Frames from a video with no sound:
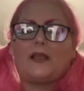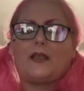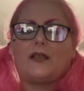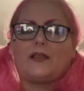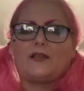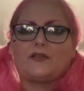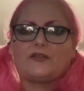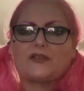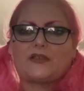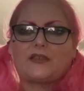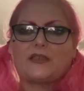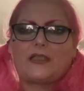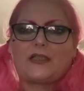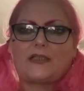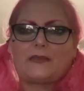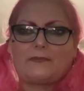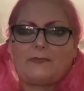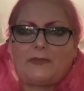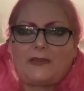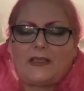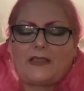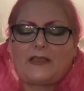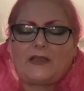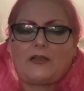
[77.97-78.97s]
and she had a
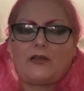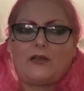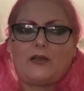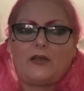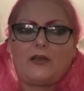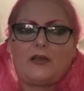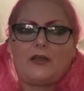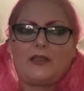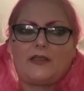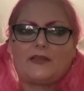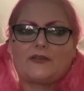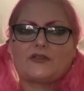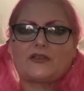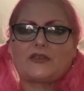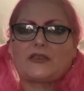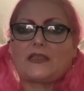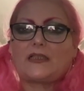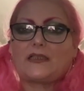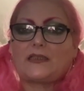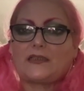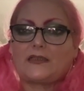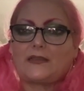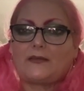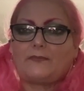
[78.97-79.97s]
bad heart and she
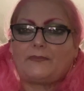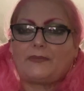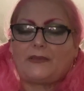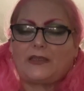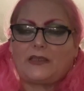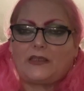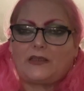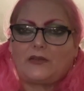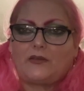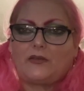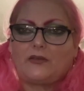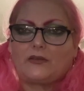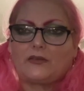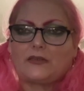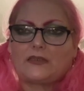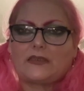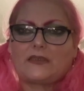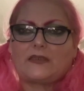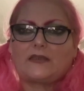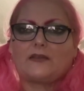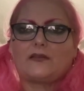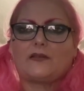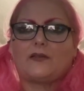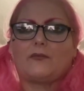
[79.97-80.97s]
ended up being
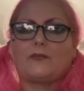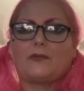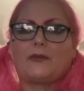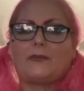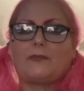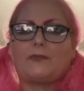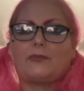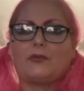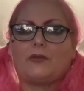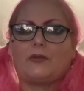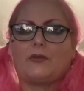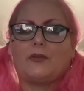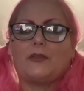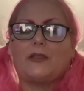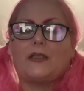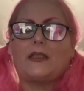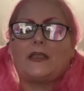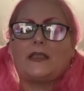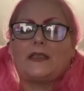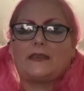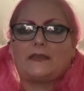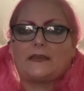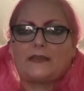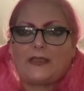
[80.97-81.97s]
incontinent, and we put
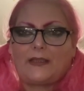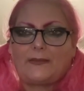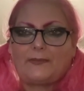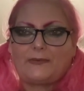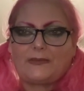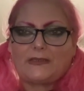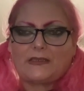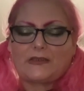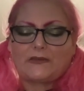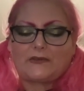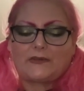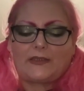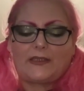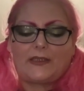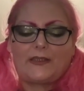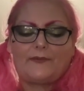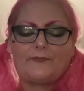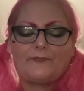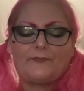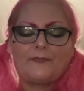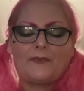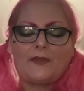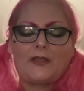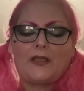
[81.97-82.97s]
nappies on her.
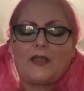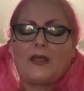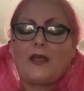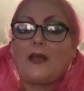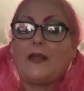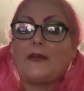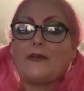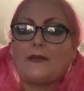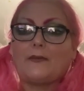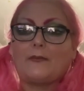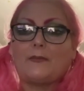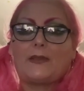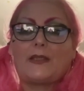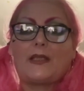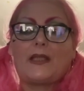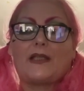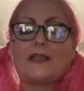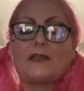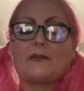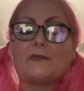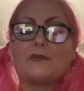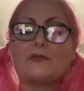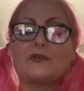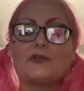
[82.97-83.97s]
And then we had
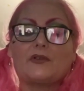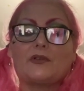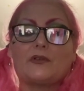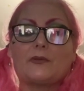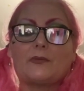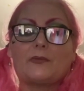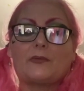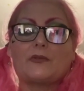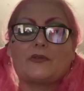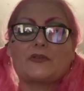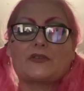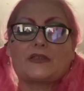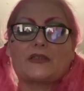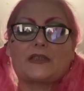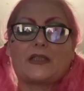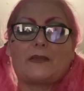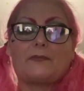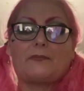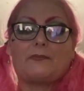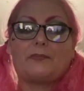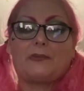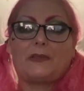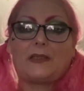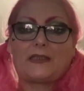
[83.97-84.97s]
it with Dora because she
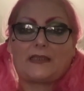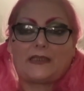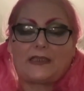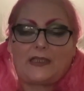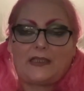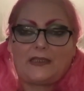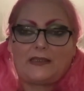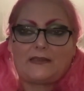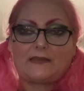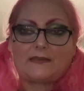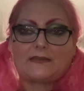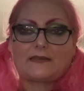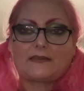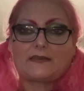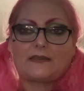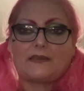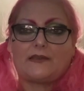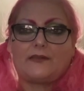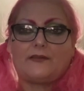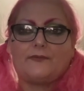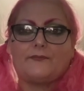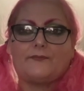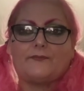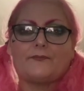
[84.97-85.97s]
had bladder
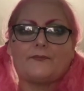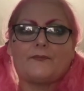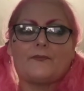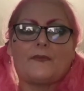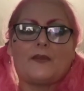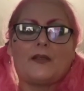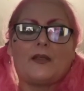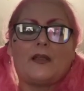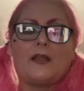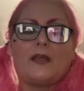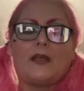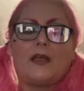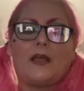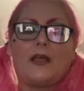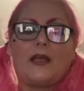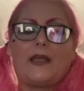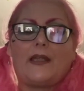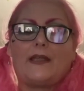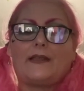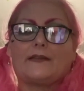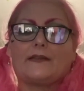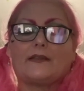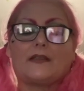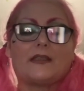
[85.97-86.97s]
cancer.
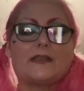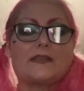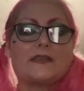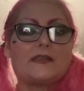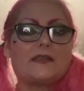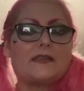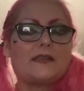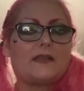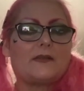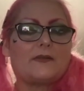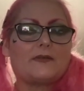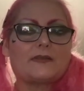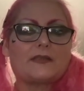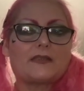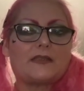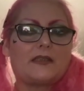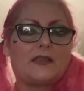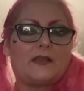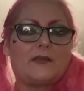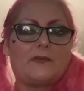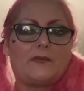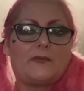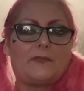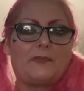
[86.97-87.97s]
And I didn't think I was going to
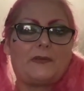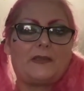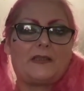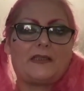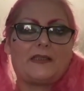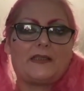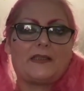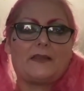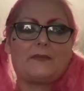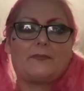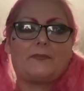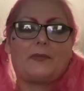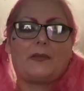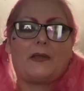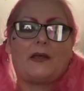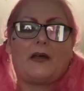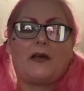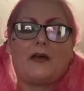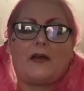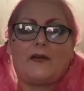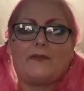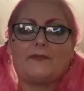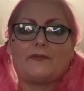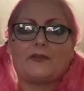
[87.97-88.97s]
get it with Billy, but
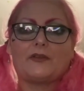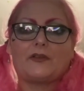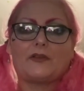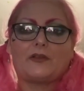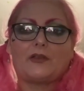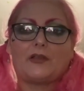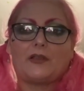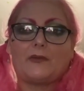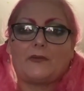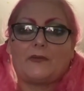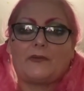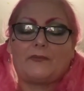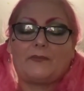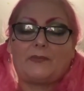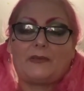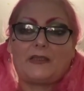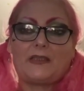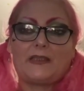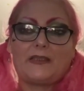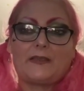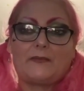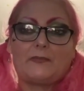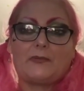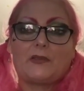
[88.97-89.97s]
I've gone and got it with
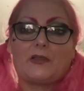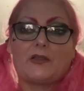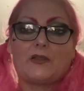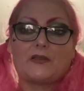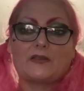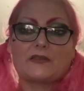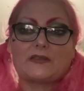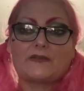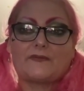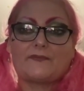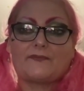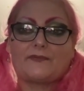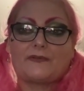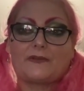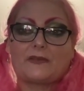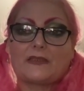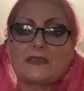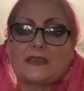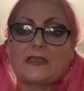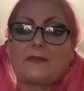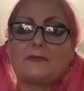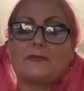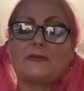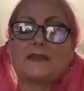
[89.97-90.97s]
Billy because of the
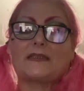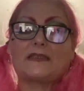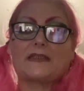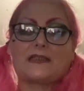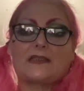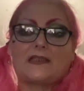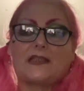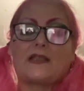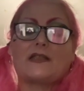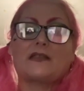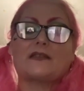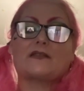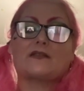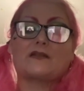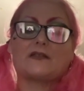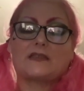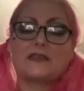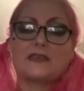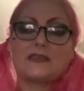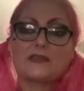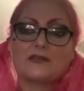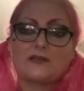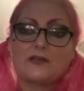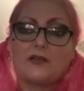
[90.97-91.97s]
tablets he takes, because
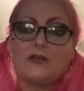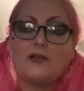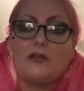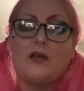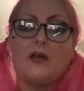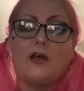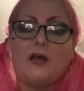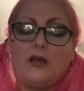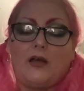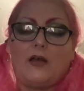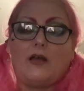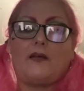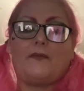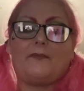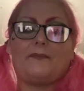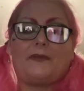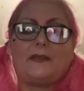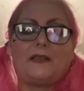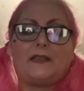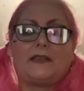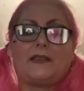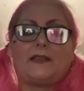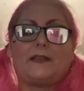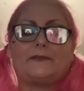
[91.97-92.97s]
he's got heart
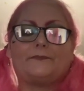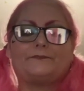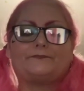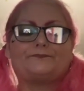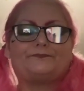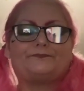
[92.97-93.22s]
failure.